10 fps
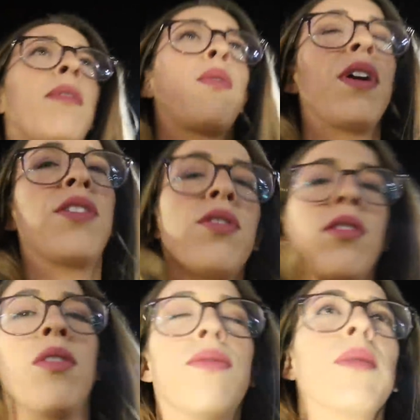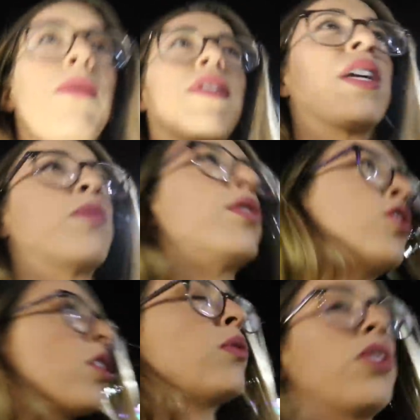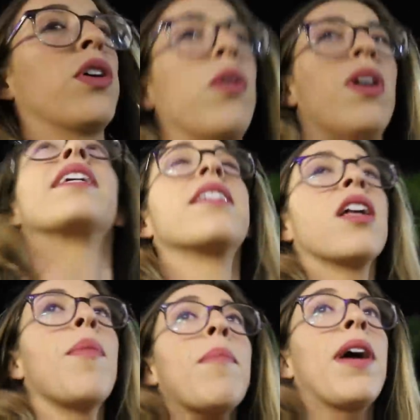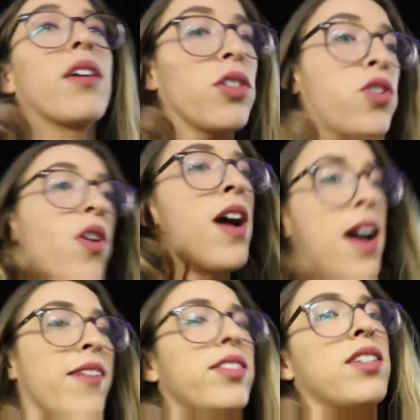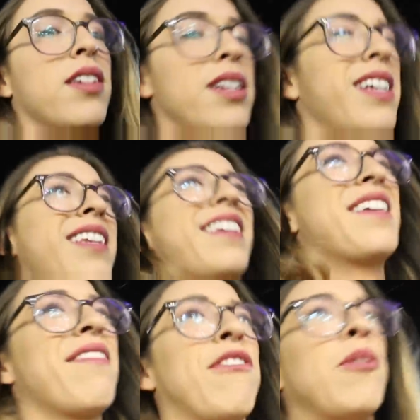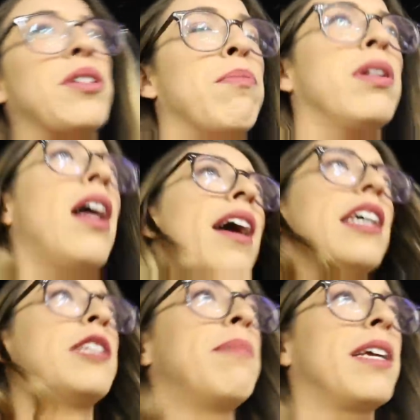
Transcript: my way to go film a video with JoJo. I stop at Michael's Crafts to get a few supplies